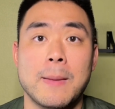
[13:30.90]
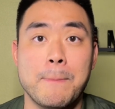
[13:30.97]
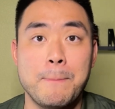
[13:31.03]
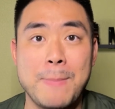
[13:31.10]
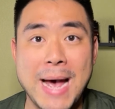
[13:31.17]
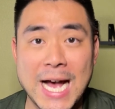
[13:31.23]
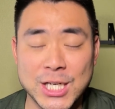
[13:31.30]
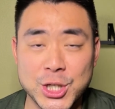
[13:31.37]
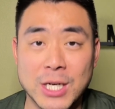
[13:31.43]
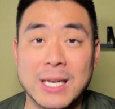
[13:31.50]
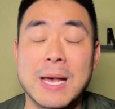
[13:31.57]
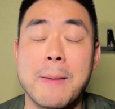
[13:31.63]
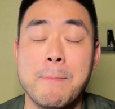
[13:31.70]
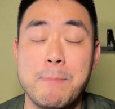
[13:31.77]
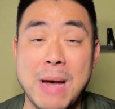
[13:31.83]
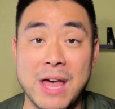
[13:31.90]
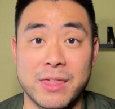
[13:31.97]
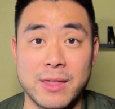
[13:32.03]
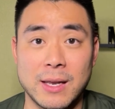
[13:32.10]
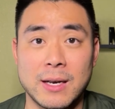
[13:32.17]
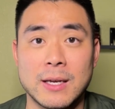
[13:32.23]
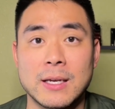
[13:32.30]
Magic
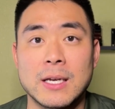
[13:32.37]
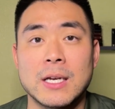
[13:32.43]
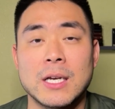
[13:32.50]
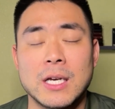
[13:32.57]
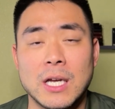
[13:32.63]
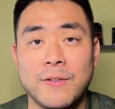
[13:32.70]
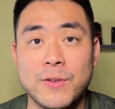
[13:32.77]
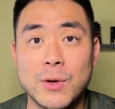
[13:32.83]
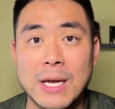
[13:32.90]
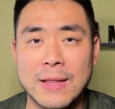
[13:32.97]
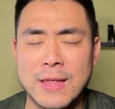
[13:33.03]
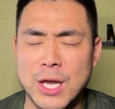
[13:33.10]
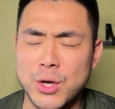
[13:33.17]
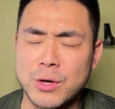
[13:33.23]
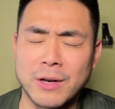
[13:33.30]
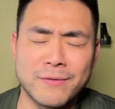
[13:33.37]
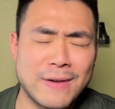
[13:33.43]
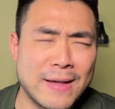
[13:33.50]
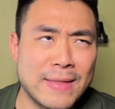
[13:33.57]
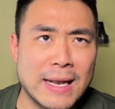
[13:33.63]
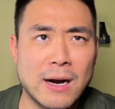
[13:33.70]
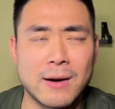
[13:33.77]
Method. If you get that, you can
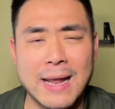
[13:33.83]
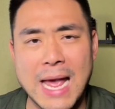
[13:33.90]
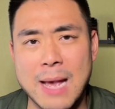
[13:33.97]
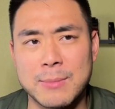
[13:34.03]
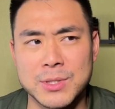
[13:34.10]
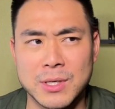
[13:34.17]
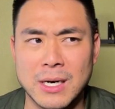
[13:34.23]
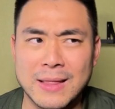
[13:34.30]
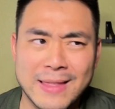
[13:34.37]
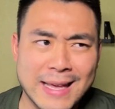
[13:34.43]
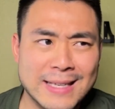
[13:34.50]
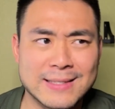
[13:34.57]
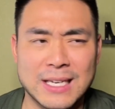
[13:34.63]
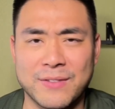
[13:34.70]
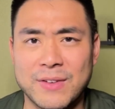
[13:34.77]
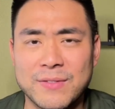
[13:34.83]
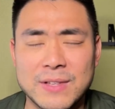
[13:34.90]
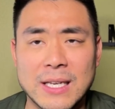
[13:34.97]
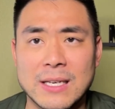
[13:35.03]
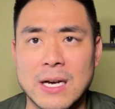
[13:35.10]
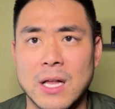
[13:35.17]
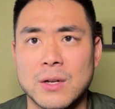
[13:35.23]
find that on Amazon. I think it's like
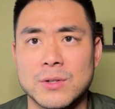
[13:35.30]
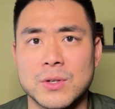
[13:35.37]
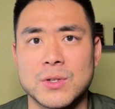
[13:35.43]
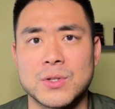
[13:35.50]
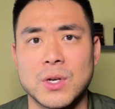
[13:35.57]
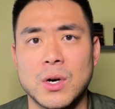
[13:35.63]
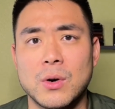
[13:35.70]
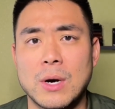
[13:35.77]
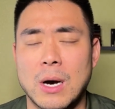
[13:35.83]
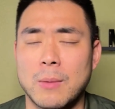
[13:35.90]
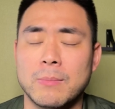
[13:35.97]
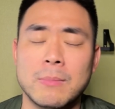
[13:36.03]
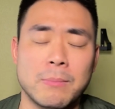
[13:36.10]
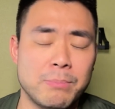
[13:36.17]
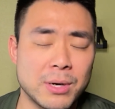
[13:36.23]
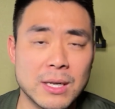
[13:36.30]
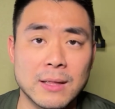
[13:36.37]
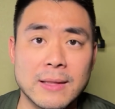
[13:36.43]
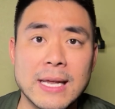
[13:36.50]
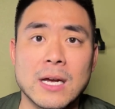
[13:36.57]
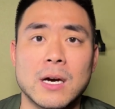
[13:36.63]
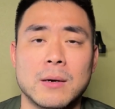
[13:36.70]
$15 or so. I'll put a
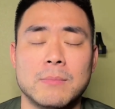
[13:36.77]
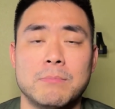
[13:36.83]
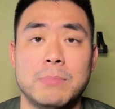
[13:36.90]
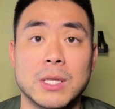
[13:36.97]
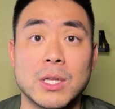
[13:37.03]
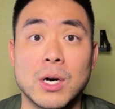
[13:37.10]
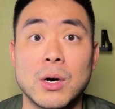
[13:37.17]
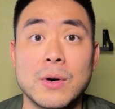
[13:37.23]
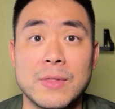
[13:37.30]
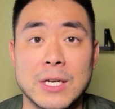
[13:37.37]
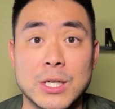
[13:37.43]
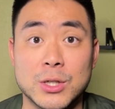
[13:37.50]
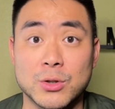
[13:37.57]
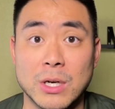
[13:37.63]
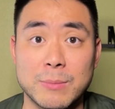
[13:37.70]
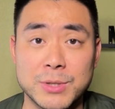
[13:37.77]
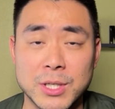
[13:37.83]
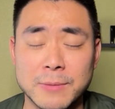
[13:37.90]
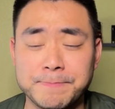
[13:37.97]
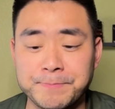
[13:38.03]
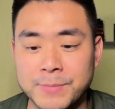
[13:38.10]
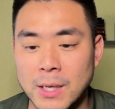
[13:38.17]
link below in the
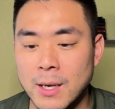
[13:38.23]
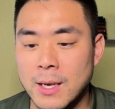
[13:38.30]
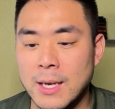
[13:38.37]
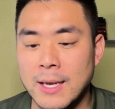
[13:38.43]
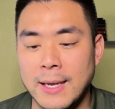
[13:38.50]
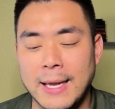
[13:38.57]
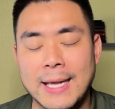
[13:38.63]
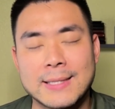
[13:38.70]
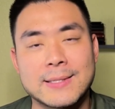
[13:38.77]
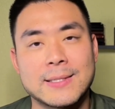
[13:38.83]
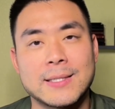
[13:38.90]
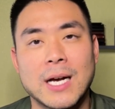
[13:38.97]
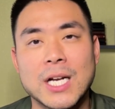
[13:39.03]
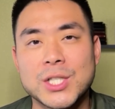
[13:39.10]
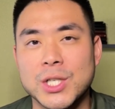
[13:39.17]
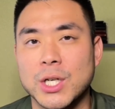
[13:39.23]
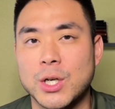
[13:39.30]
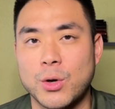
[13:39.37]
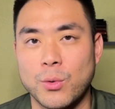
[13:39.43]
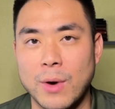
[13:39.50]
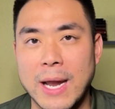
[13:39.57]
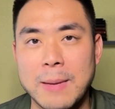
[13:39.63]
description. It's such a
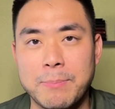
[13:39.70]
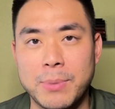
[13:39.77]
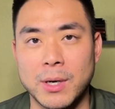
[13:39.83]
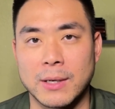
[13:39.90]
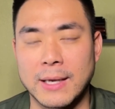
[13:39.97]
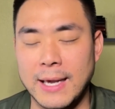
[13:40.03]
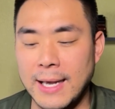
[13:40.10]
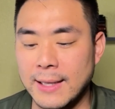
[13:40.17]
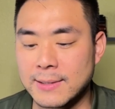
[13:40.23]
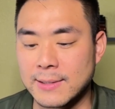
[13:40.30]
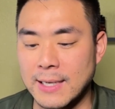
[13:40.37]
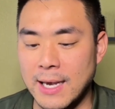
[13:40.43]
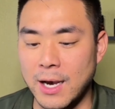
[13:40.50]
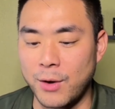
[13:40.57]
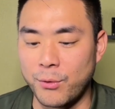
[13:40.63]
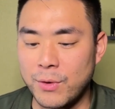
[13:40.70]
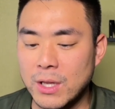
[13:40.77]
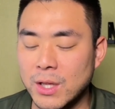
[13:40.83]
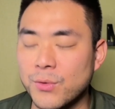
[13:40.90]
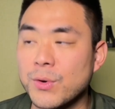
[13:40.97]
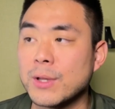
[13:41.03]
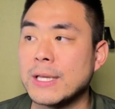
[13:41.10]
great book. It's a
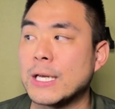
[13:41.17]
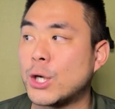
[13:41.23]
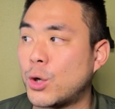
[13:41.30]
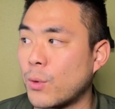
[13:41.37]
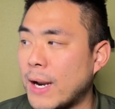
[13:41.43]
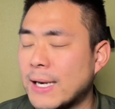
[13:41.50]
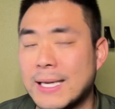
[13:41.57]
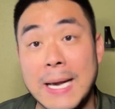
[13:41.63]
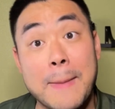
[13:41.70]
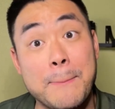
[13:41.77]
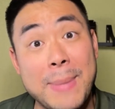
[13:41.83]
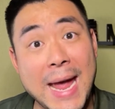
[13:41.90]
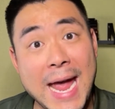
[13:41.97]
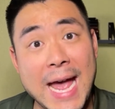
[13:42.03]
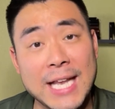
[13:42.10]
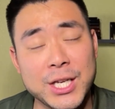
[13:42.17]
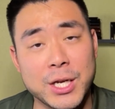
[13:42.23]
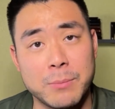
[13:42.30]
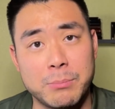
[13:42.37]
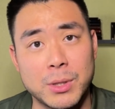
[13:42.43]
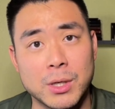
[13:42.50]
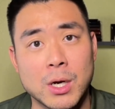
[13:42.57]
really, really great
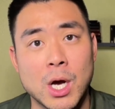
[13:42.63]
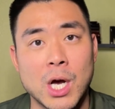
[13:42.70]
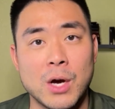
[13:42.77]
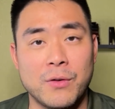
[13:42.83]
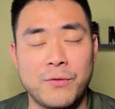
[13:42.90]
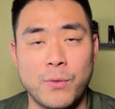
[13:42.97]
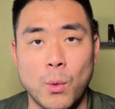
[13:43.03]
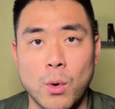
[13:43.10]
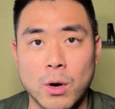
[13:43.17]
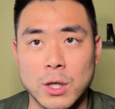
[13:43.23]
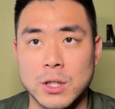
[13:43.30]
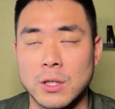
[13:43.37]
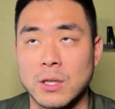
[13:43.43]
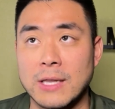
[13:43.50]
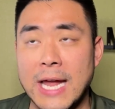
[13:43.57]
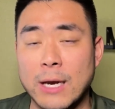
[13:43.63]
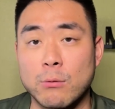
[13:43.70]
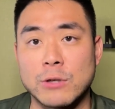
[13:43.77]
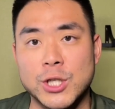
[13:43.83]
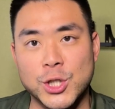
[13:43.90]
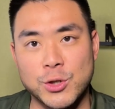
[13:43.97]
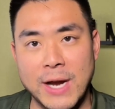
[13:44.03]
companion book for
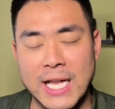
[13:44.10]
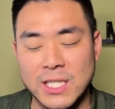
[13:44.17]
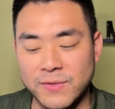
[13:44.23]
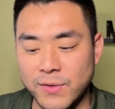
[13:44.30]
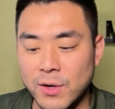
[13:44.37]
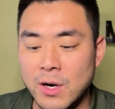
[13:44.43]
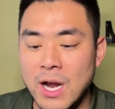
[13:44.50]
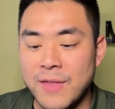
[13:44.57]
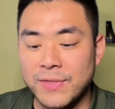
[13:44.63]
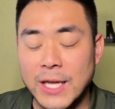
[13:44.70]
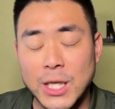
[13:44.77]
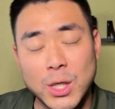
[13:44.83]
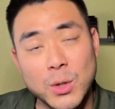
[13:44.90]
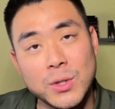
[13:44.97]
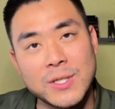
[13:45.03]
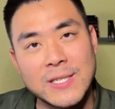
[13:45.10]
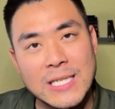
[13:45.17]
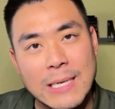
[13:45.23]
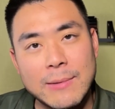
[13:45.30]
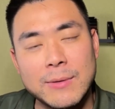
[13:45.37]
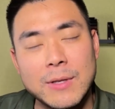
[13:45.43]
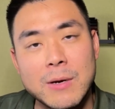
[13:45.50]
language transfer. They use
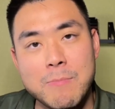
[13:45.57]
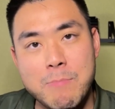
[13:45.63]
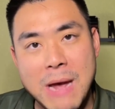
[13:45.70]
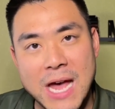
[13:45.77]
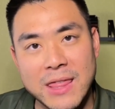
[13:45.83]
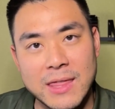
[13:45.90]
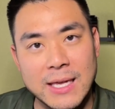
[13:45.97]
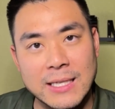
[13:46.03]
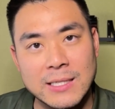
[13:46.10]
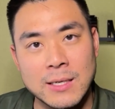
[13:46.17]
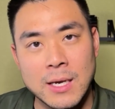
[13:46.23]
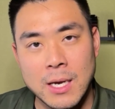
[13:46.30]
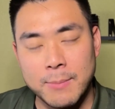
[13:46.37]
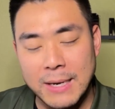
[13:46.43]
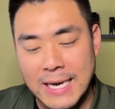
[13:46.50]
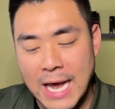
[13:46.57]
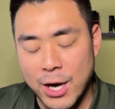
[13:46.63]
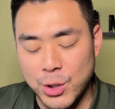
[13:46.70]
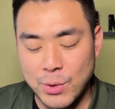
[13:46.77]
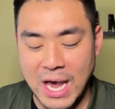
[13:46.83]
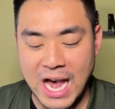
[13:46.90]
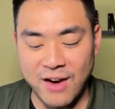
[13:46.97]
similar methods, but now
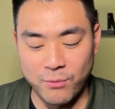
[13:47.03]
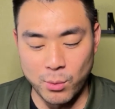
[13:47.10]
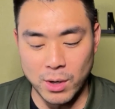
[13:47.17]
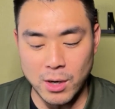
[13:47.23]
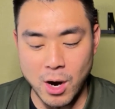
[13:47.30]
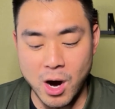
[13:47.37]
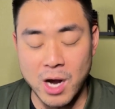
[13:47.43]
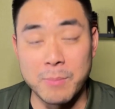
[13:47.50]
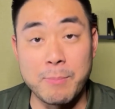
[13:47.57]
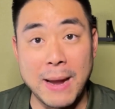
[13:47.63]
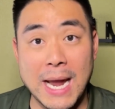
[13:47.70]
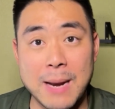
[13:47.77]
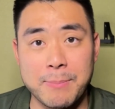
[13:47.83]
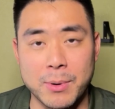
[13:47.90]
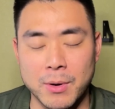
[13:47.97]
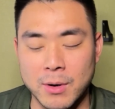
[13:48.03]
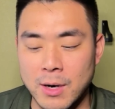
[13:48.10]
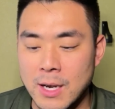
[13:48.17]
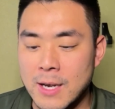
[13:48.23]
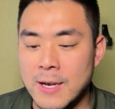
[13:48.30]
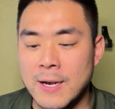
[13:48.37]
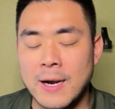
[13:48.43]
you have one on paper.
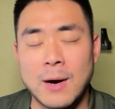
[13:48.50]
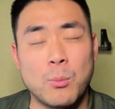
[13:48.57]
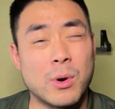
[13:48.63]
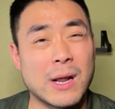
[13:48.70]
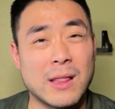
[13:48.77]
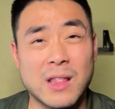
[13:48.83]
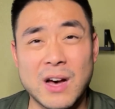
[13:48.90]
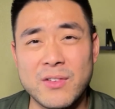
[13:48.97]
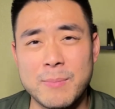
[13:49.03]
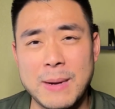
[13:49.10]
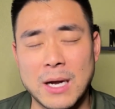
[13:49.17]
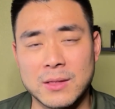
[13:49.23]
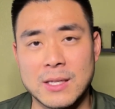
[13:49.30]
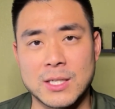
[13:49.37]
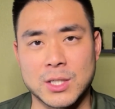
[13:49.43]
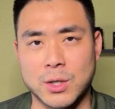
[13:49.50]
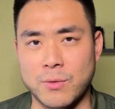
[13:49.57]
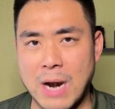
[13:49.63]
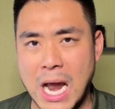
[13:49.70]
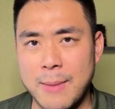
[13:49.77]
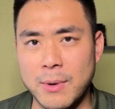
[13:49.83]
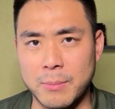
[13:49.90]
What I love about this
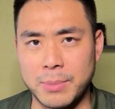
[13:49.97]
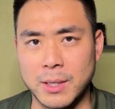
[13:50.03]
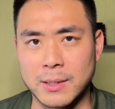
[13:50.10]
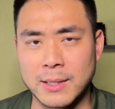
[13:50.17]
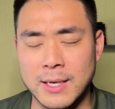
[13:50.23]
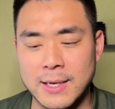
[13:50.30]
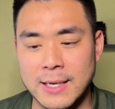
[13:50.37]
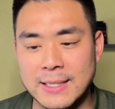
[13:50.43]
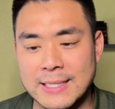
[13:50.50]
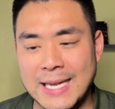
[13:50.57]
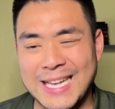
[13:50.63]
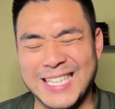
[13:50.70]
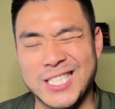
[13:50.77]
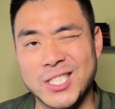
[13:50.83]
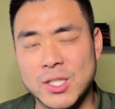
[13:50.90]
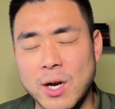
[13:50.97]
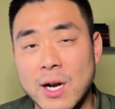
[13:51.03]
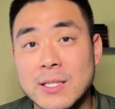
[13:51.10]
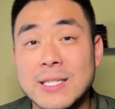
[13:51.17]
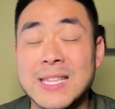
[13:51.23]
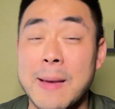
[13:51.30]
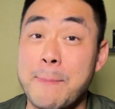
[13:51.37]
grammar book is that it
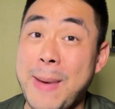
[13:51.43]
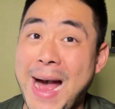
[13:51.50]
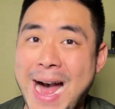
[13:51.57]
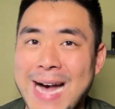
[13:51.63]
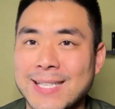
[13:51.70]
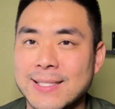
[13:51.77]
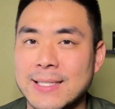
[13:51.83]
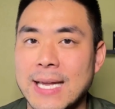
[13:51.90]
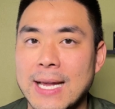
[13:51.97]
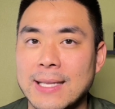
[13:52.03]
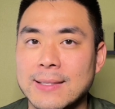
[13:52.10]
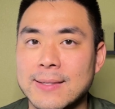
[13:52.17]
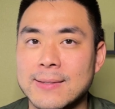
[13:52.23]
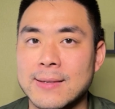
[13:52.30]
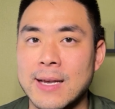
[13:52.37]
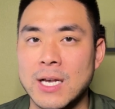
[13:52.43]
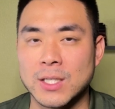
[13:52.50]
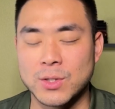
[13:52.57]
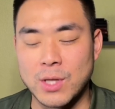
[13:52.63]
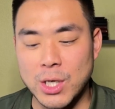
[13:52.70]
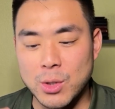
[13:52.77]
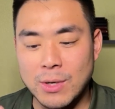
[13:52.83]
starts in the past tense
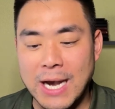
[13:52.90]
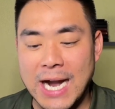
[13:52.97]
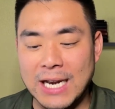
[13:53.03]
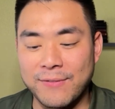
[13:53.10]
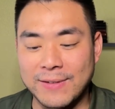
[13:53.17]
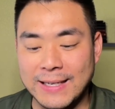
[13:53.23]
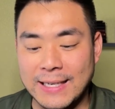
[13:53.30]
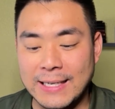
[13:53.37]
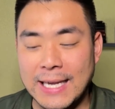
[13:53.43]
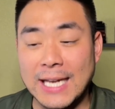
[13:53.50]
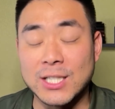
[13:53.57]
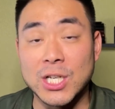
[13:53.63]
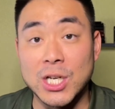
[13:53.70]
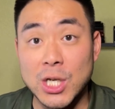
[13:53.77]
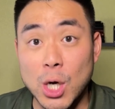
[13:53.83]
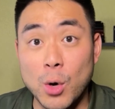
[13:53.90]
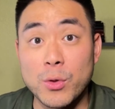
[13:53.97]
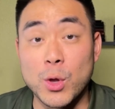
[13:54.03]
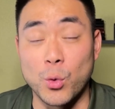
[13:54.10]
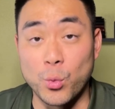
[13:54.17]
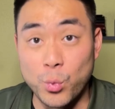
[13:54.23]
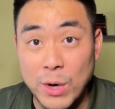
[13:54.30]
so that you kind of get to know
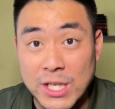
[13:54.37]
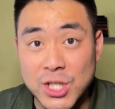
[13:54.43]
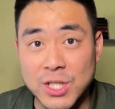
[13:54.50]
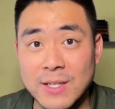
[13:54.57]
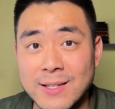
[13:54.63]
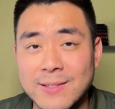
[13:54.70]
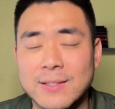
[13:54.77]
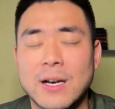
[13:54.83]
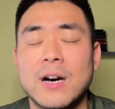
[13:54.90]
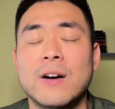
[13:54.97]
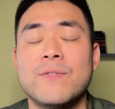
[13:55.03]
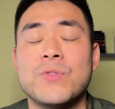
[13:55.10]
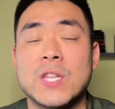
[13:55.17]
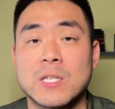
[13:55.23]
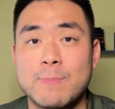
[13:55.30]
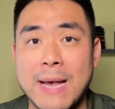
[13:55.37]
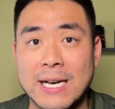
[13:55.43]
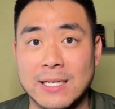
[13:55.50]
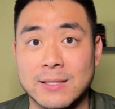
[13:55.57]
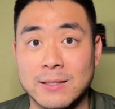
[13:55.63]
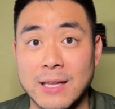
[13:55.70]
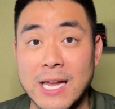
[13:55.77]
the richness of the
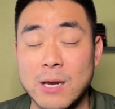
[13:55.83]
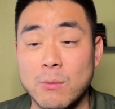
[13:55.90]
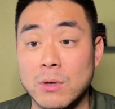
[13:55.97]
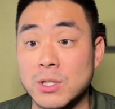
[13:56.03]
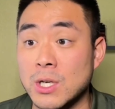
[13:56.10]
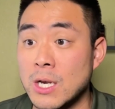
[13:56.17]
Spanish language,